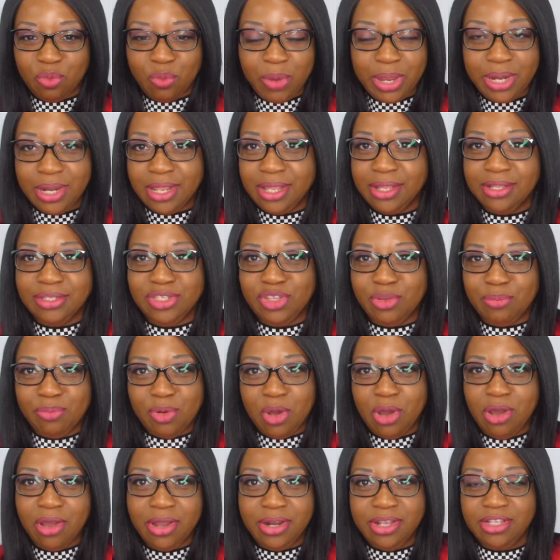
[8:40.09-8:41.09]
weddings your
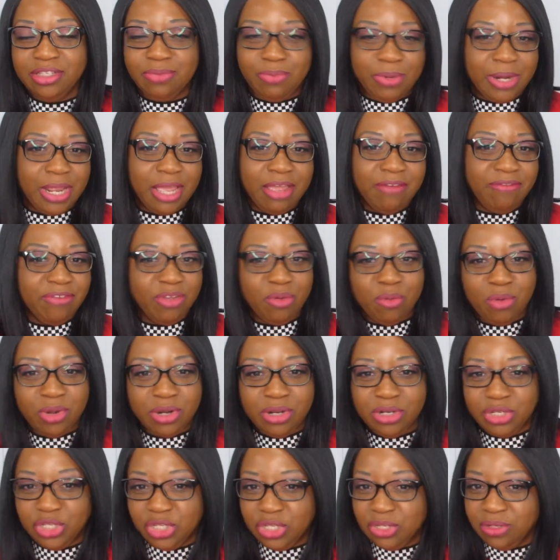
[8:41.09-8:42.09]
parties whatever you
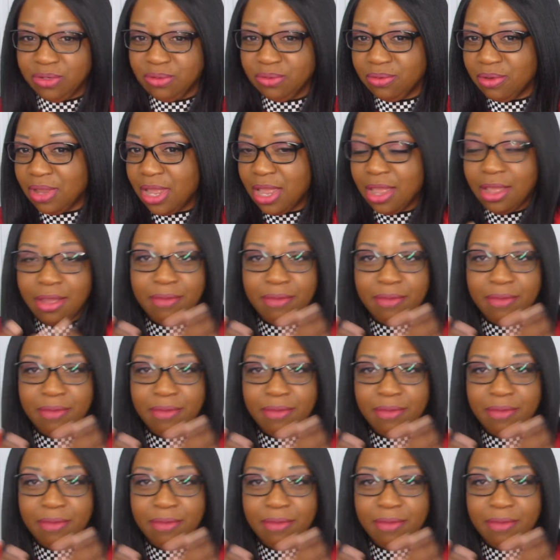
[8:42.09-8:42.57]
want to do